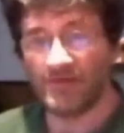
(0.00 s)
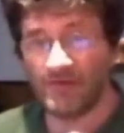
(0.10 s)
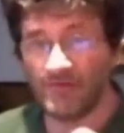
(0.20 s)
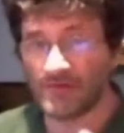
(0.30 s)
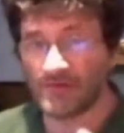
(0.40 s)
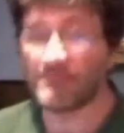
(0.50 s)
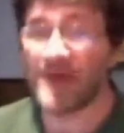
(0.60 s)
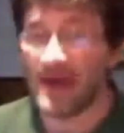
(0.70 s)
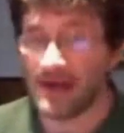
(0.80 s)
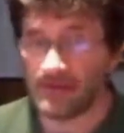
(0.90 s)
there's a
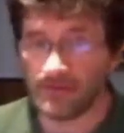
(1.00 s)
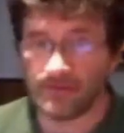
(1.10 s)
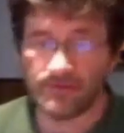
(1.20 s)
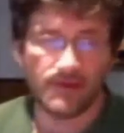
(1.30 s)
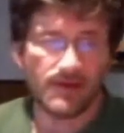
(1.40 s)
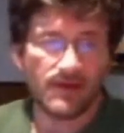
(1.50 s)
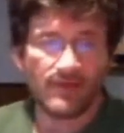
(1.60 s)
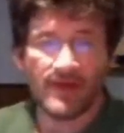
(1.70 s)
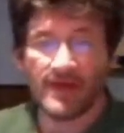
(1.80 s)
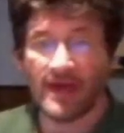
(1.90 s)
pattern.
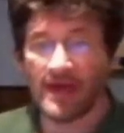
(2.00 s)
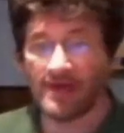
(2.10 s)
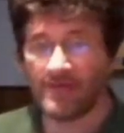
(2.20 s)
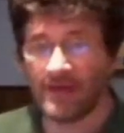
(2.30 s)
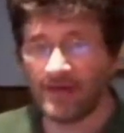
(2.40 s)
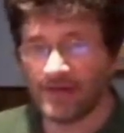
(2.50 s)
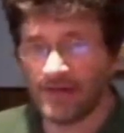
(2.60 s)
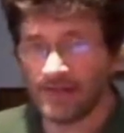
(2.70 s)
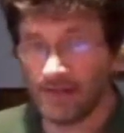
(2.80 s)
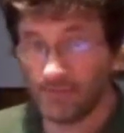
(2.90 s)
They have a
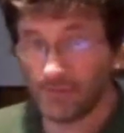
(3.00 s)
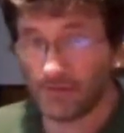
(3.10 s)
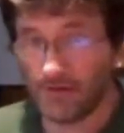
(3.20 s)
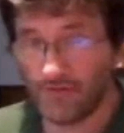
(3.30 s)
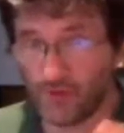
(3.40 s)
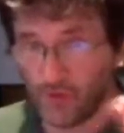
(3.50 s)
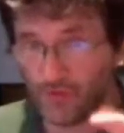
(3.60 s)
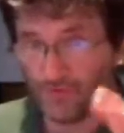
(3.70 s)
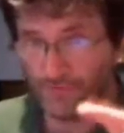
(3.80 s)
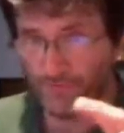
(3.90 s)
set number of,
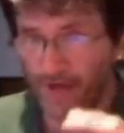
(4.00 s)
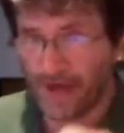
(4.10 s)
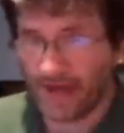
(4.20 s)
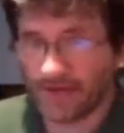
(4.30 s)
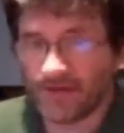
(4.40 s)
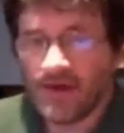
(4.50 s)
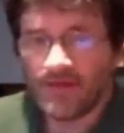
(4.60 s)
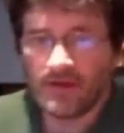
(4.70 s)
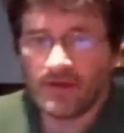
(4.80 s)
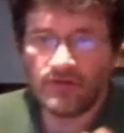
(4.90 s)
quote, facts
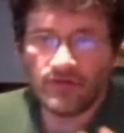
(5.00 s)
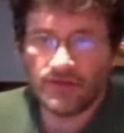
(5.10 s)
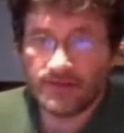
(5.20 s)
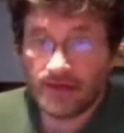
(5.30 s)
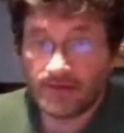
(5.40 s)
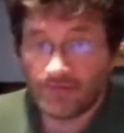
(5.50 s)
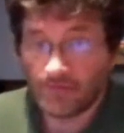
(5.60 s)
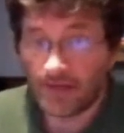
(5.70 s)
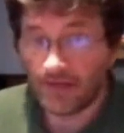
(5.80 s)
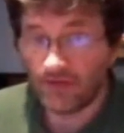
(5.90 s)
that are usually taken
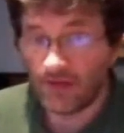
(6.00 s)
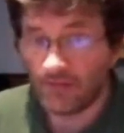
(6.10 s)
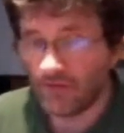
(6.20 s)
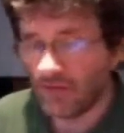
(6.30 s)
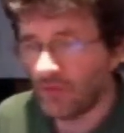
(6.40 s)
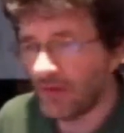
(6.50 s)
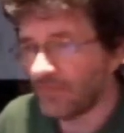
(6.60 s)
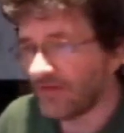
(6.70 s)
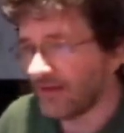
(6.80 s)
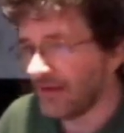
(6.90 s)
from King James only
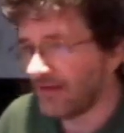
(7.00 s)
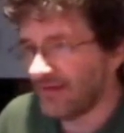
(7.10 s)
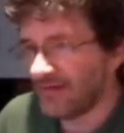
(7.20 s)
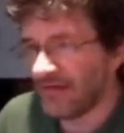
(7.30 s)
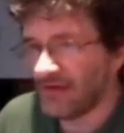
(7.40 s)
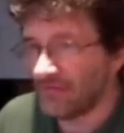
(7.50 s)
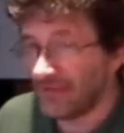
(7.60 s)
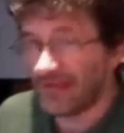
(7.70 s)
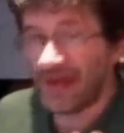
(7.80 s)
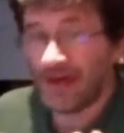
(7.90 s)
websites, and they don't
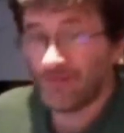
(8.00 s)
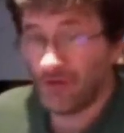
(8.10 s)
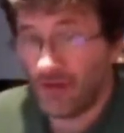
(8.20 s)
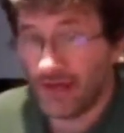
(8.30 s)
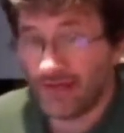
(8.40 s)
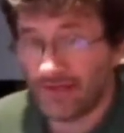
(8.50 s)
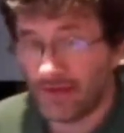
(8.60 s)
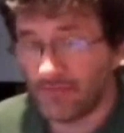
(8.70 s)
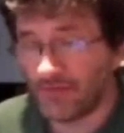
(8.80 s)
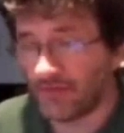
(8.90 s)
really have a whole lot of
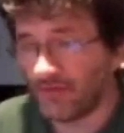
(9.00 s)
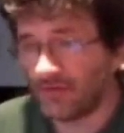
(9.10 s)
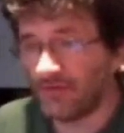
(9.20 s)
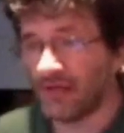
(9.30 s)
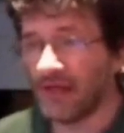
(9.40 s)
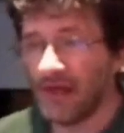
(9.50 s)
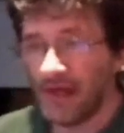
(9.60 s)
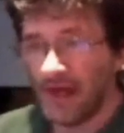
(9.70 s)
depth to it.